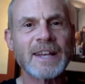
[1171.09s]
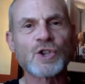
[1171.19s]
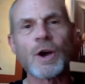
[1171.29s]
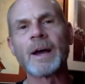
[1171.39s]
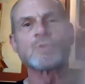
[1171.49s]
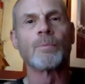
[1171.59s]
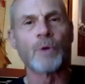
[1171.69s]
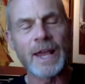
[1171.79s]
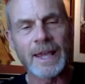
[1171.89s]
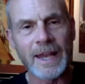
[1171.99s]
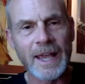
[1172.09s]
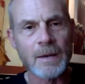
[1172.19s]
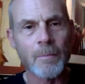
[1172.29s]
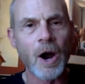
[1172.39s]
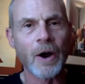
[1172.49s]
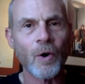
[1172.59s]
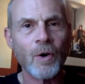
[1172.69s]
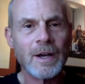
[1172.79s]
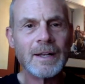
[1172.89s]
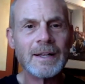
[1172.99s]
so I might as well break it again tomorrow.
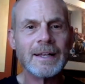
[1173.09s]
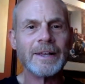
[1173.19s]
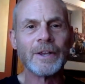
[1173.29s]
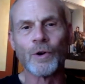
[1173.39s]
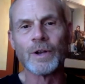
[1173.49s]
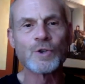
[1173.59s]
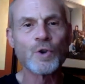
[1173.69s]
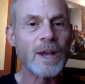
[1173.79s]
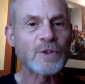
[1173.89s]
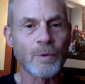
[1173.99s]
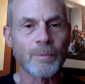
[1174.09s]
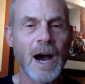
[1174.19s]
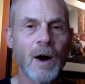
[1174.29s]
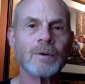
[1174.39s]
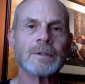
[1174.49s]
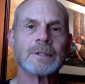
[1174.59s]
And 2 weeks from now,